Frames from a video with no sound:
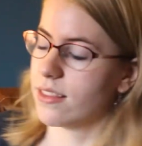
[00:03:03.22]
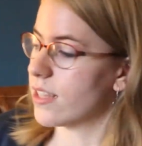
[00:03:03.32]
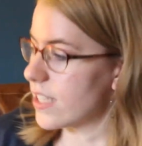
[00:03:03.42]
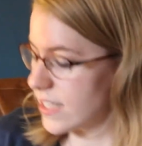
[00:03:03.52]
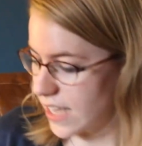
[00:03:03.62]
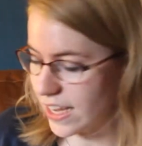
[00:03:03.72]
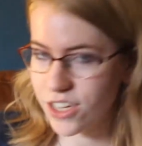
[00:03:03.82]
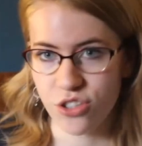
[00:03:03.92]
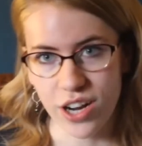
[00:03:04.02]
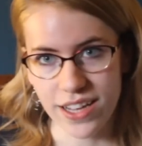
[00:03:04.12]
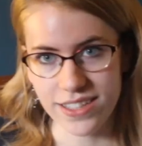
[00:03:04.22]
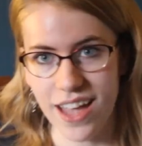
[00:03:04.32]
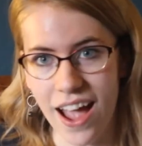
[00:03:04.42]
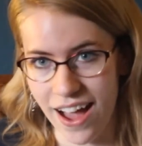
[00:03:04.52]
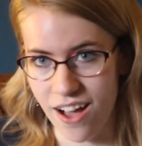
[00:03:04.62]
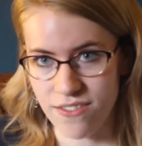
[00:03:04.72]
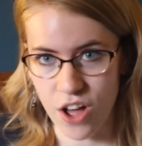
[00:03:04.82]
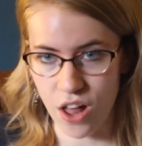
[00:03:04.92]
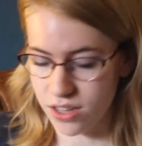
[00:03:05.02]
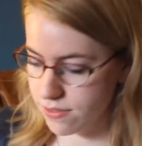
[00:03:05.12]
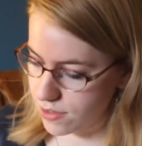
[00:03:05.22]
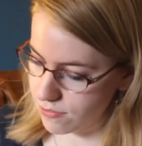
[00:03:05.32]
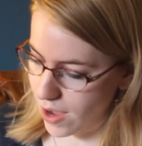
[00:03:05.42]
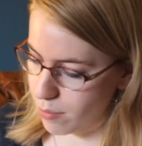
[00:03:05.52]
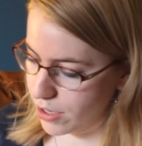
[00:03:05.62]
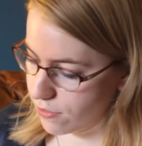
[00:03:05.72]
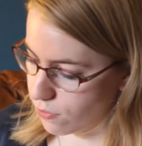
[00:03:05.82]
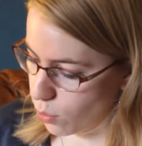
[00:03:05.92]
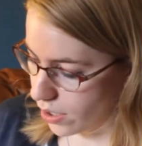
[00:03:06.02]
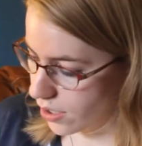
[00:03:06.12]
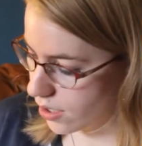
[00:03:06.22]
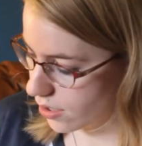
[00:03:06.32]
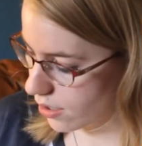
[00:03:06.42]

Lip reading: The second dress I have all of the fabric for.